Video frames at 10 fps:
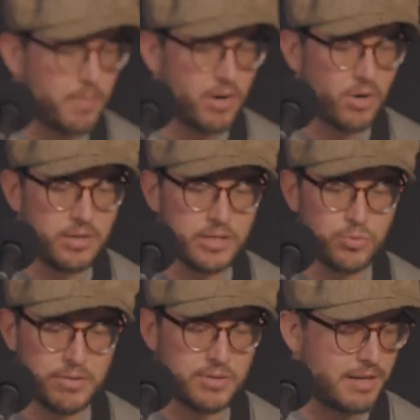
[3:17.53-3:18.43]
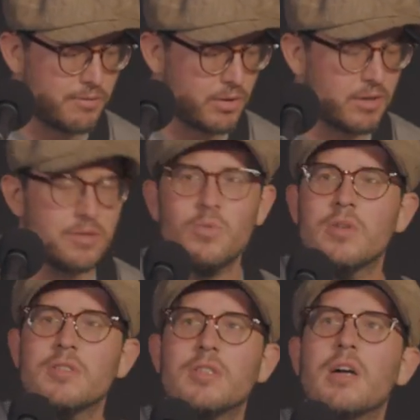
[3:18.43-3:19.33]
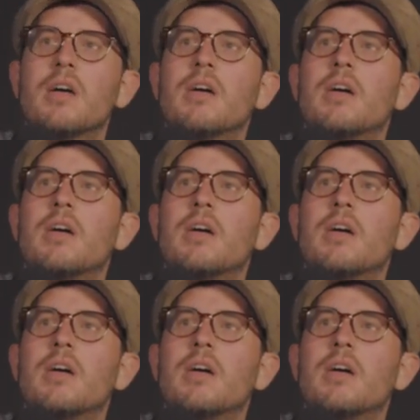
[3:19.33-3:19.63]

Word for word: of my earliest riffs I ever learned was. Uh,